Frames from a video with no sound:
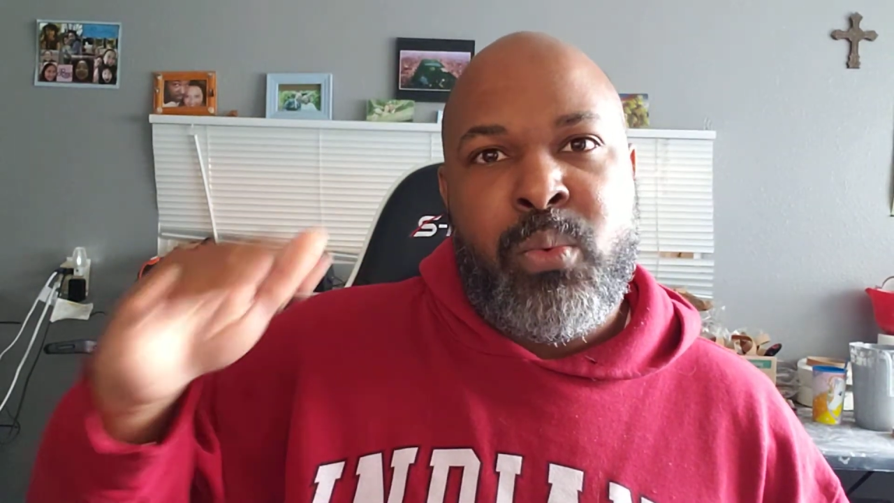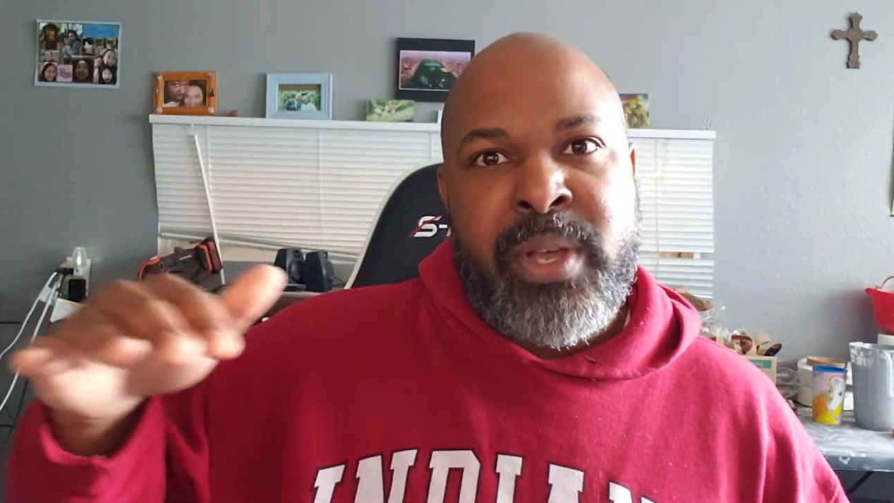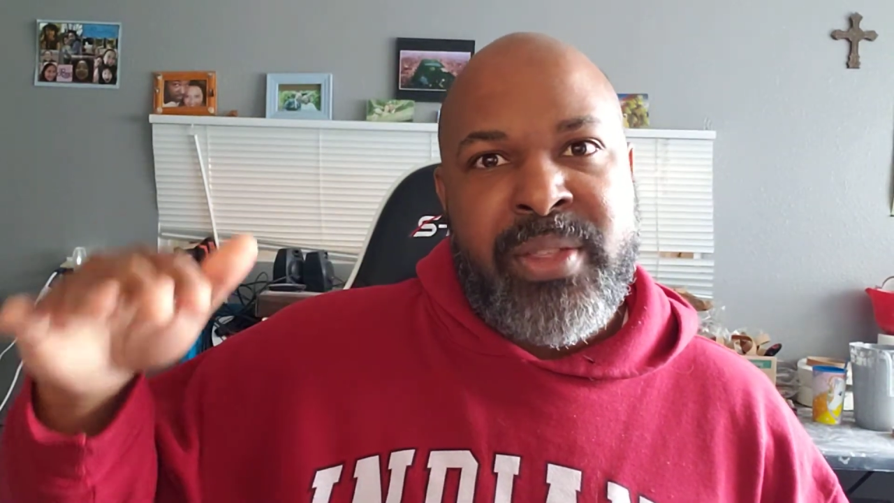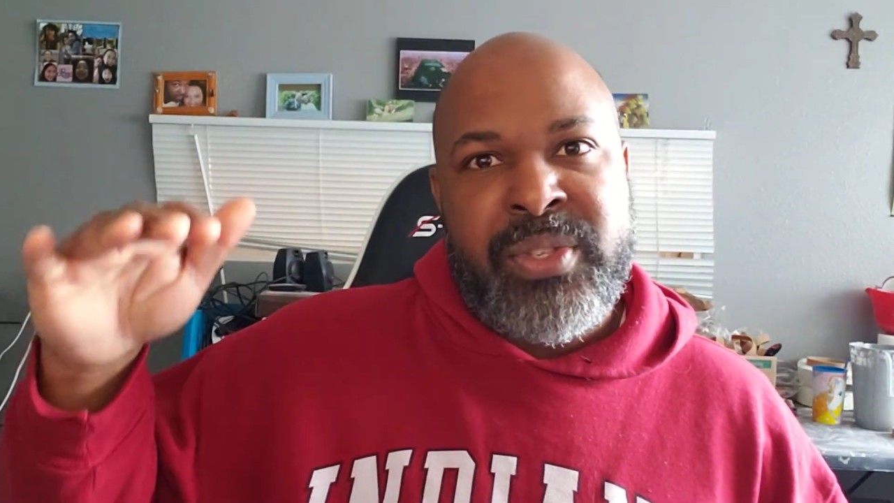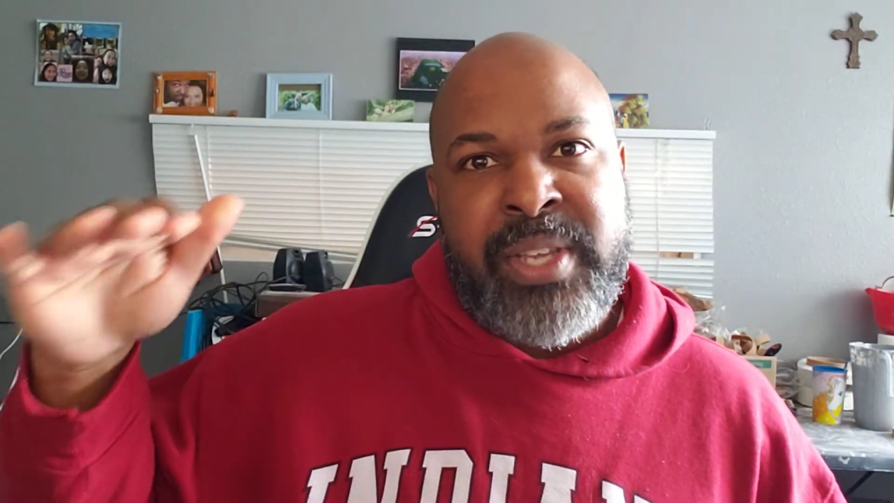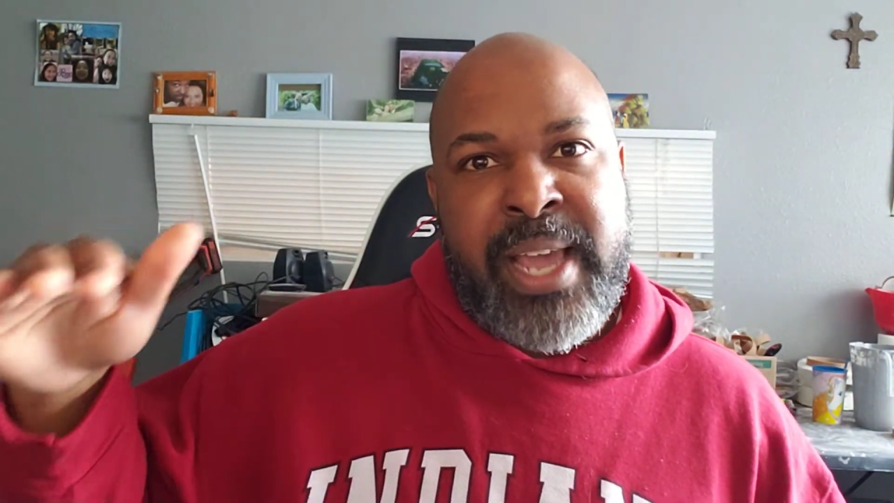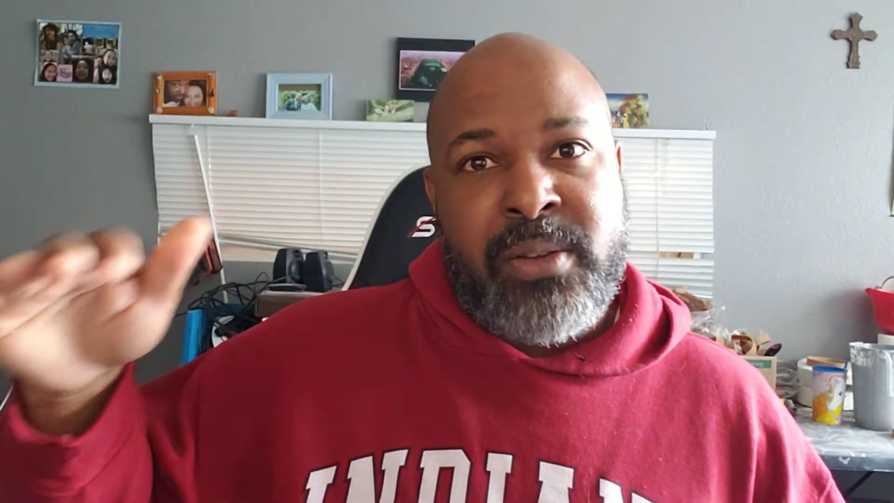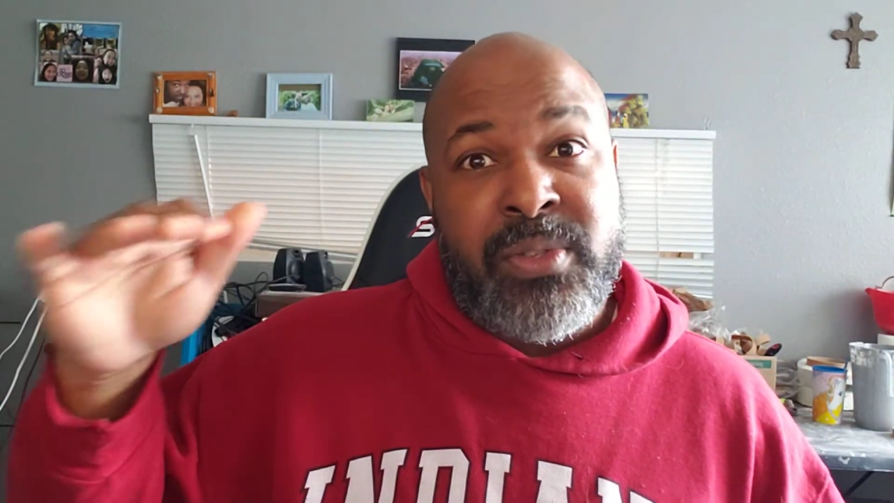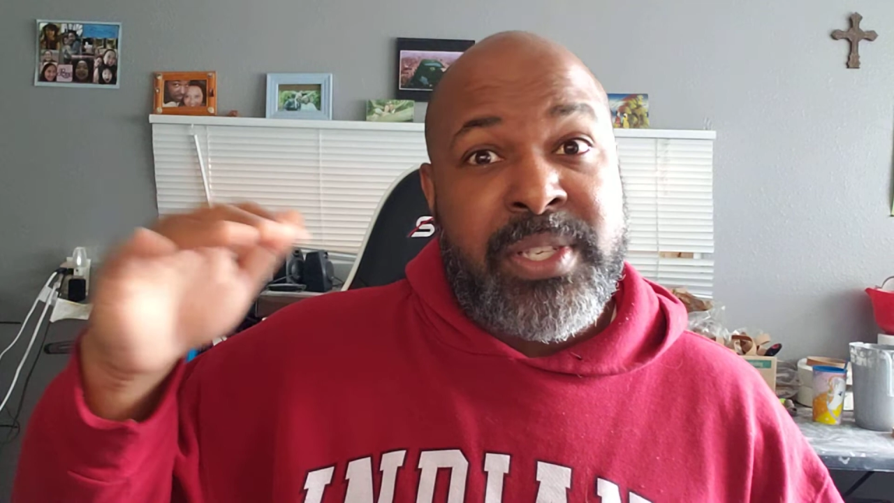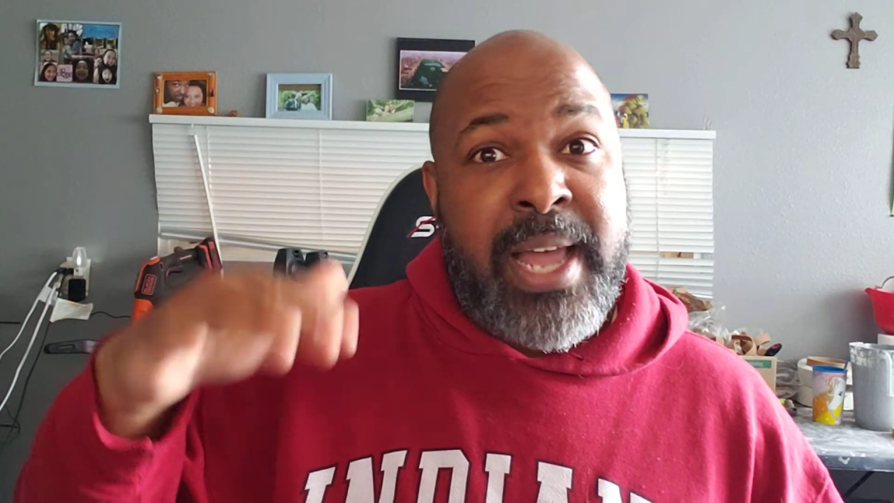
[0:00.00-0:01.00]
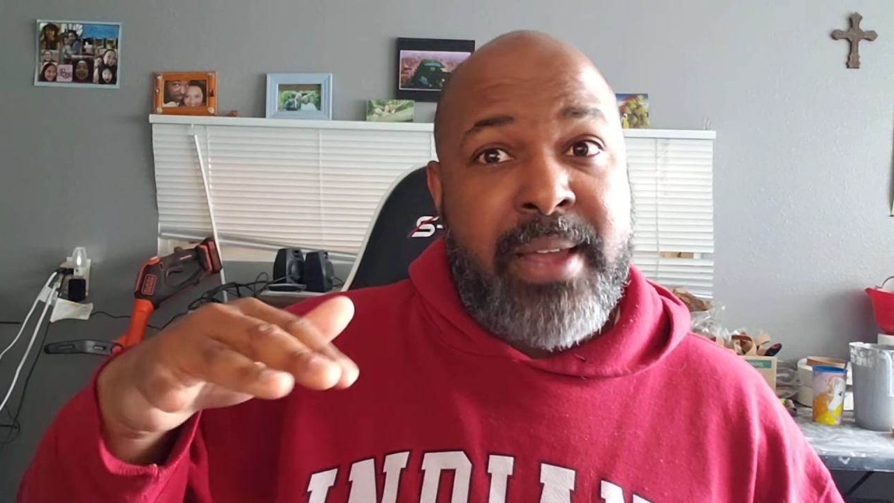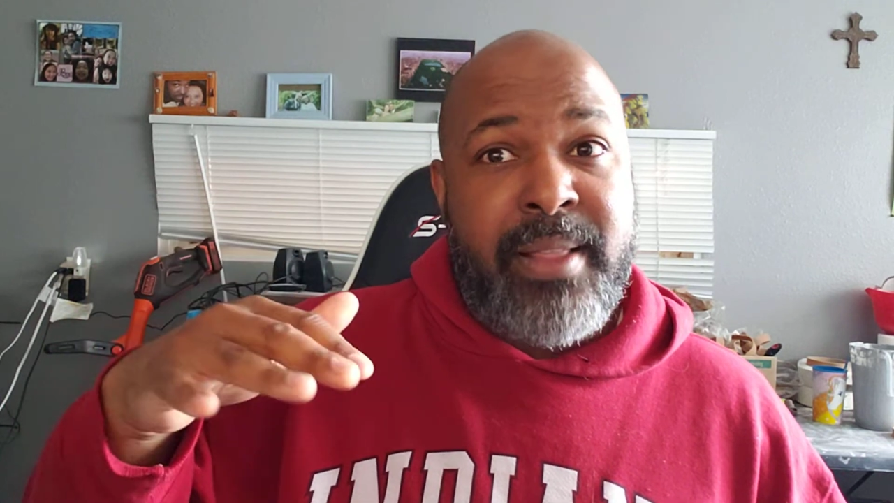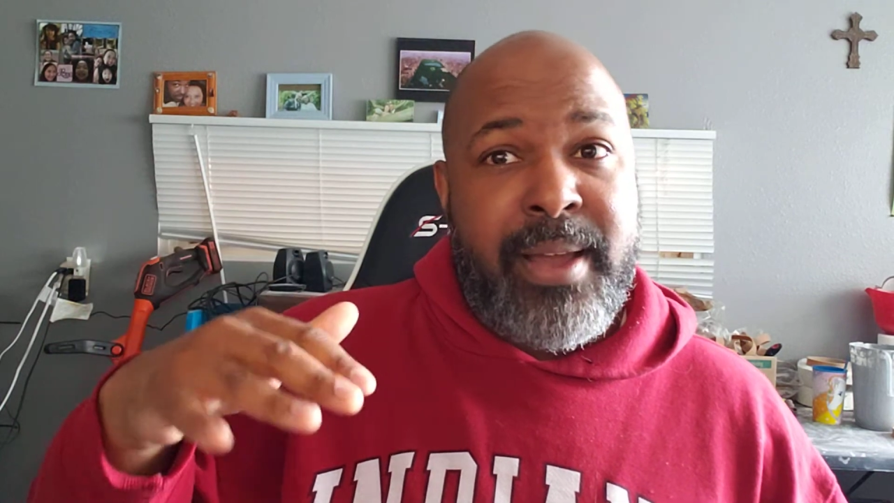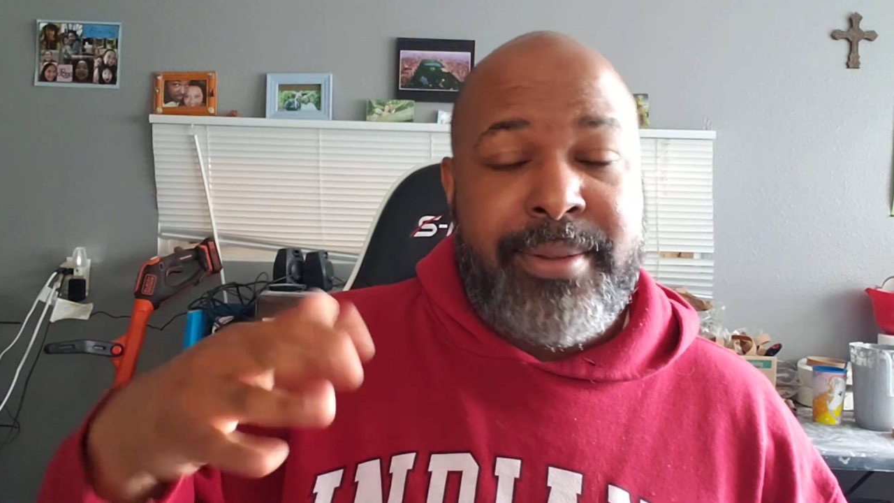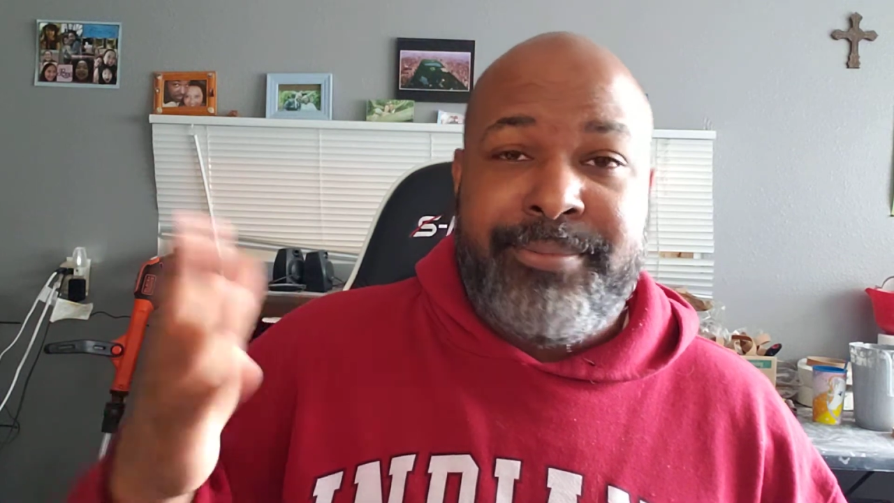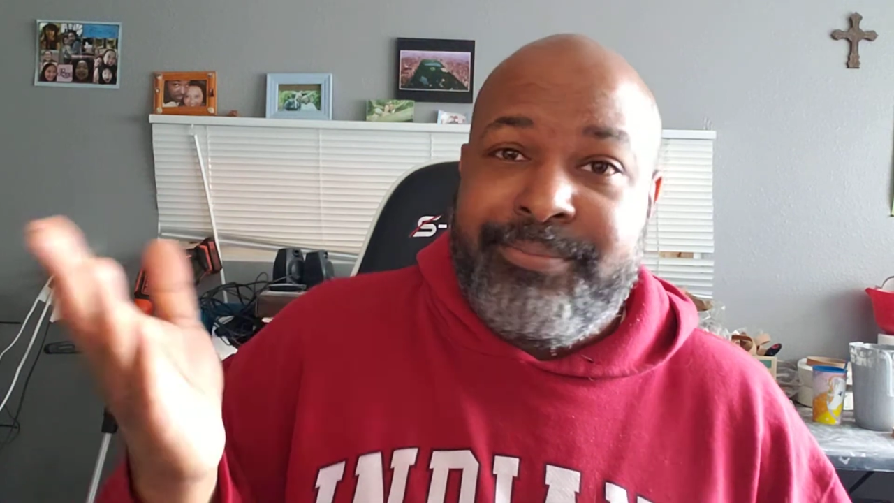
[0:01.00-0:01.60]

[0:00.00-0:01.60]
with Seattle's skyline.